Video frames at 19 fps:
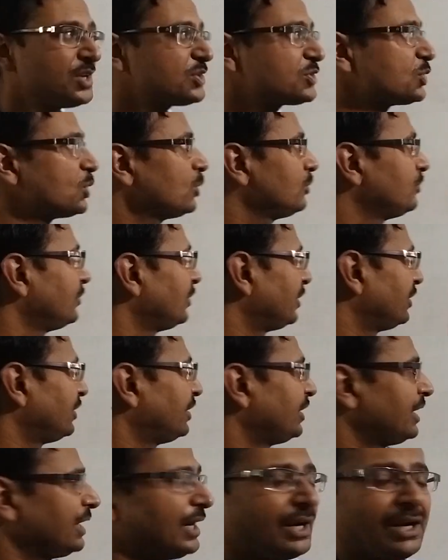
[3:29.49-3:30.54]
So
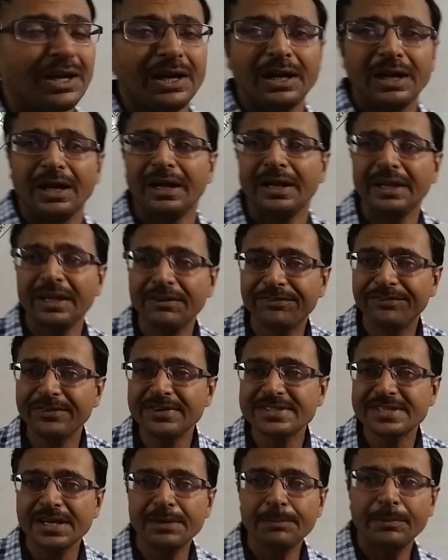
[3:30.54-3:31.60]
if we
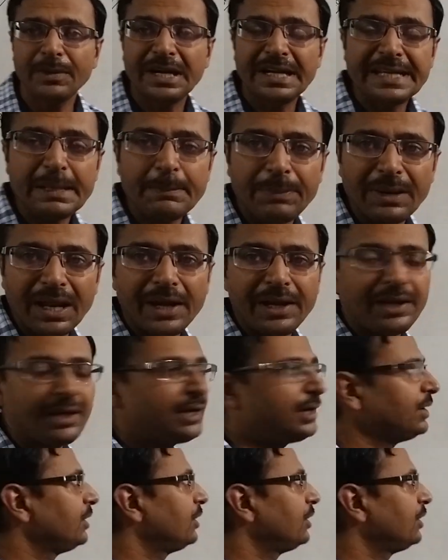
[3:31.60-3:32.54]
say multiply